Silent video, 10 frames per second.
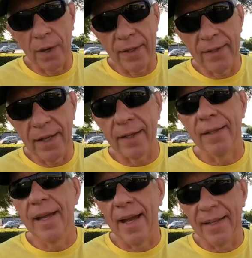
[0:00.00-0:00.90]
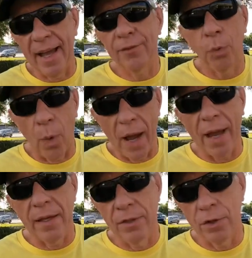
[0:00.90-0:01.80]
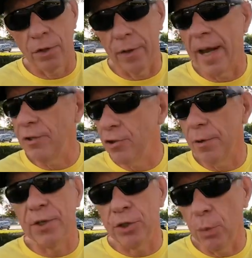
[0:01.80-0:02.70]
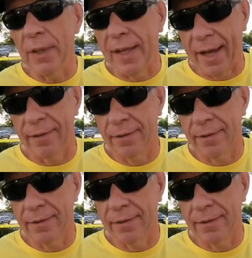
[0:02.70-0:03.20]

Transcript: why they did it. And that's why Ukraine should be doing that.